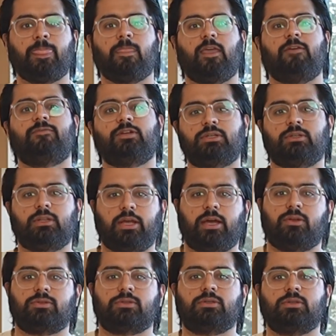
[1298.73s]
Efficient
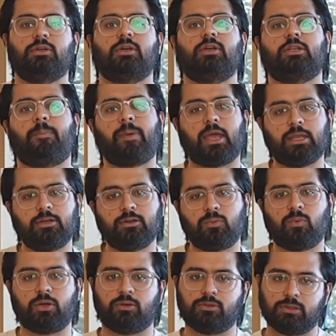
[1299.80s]
layouts. Depending on
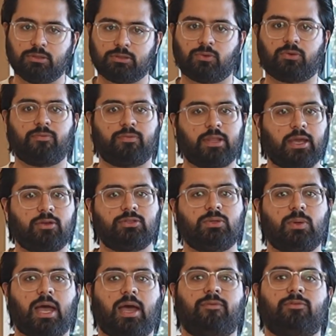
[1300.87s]
what sort of layouts you
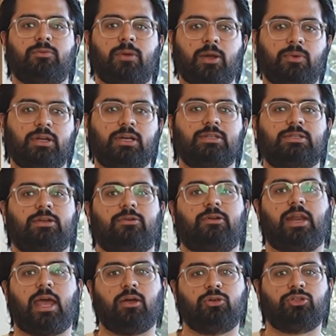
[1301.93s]
have, you might want to consider
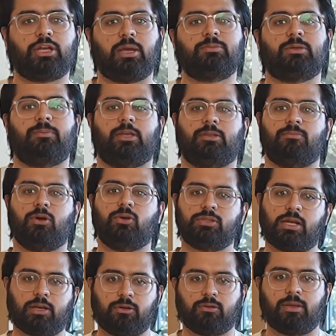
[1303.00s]
an L shape to make the most
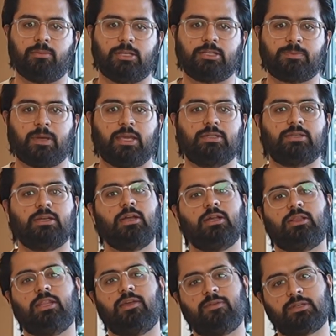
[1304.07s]
out of your limited space,
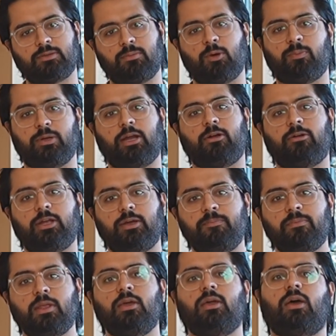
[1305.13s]
leaving some open area,
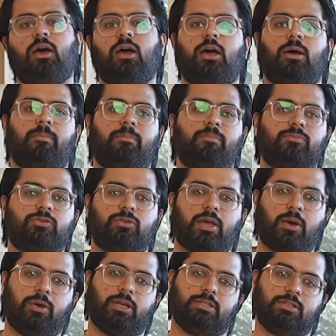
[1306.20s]
so
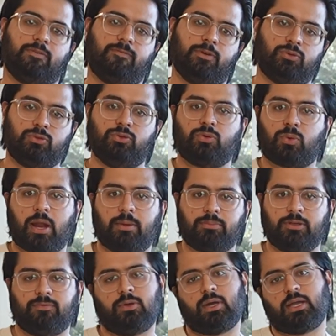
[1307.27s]
that way it doesn't feel too cramped
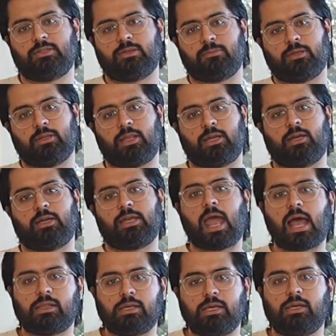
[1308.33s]
if you had something like a
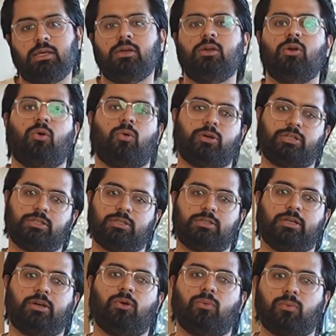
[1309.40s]
galley or just a
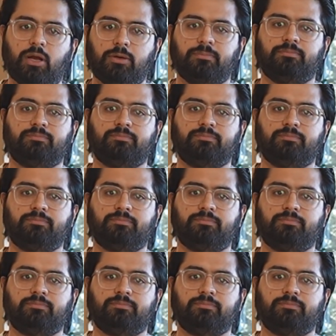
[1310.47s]
single run.